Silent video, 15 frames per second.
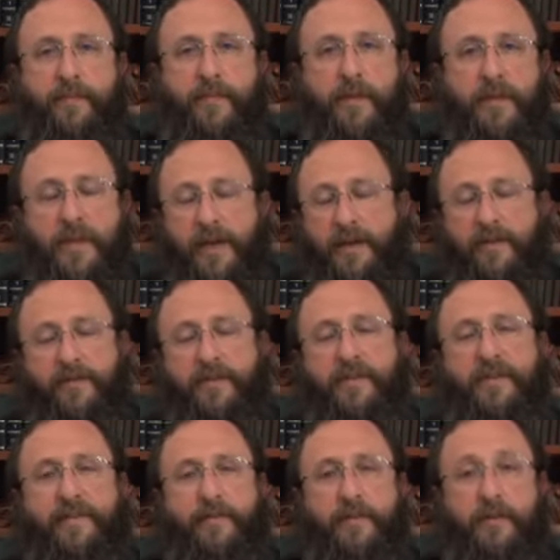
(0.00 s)
the light of
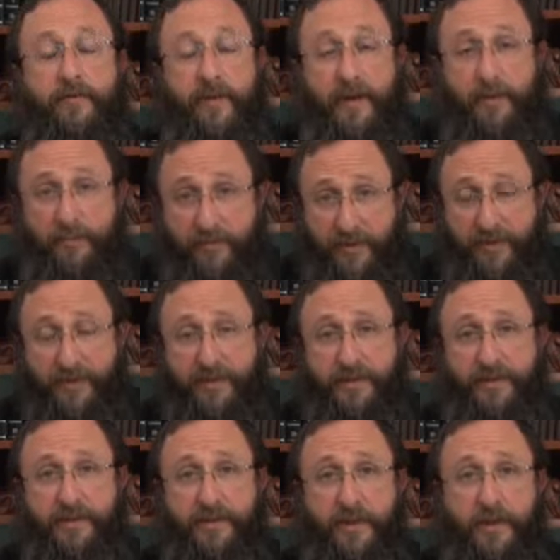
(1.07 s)
the divine
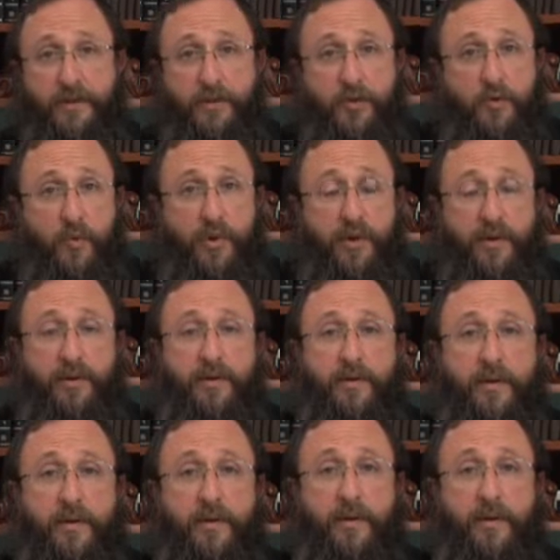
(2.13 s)
presence to dwell